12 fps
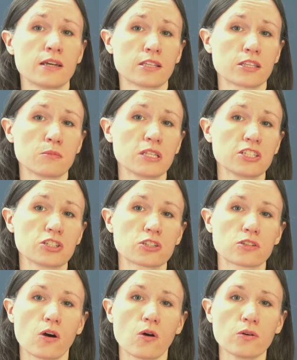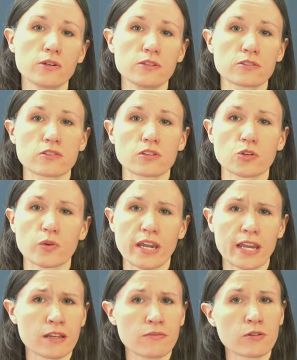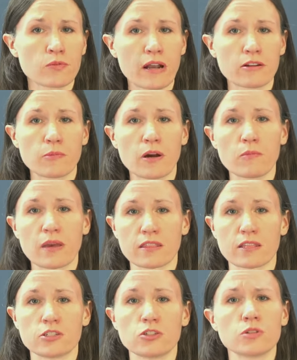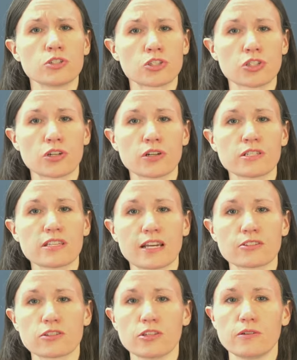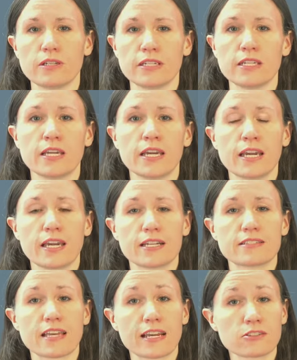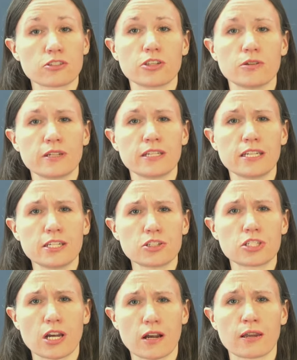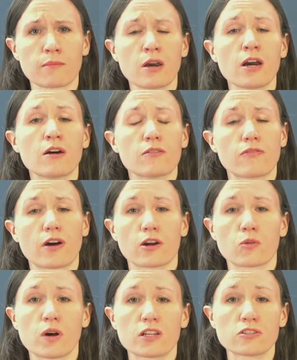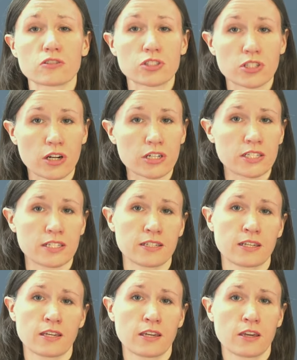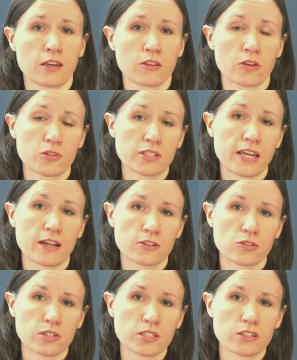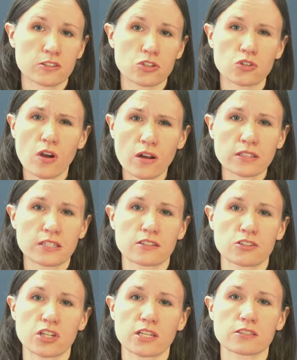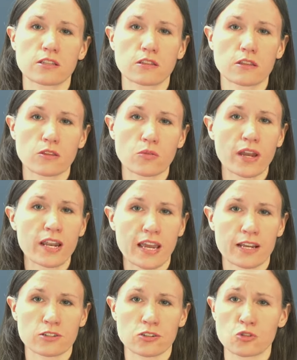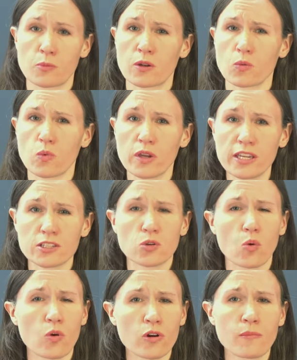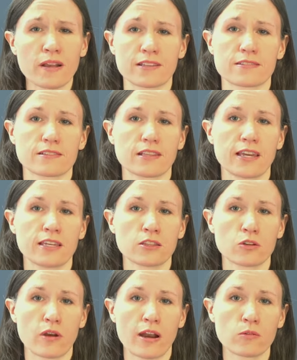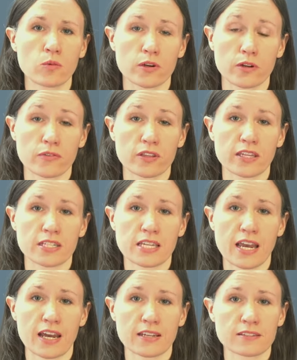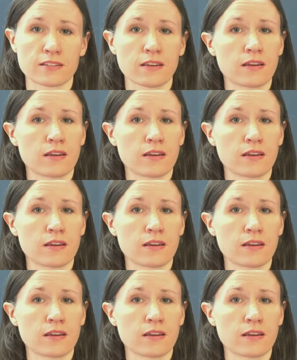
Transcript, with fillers: But malicious code uses a creative and roundabout method to ensure it's executed. It's executed each time firewalls are started. Those characteristics strongly suggest that the threat actors spent weeks or months laying the groundwork for the attacks.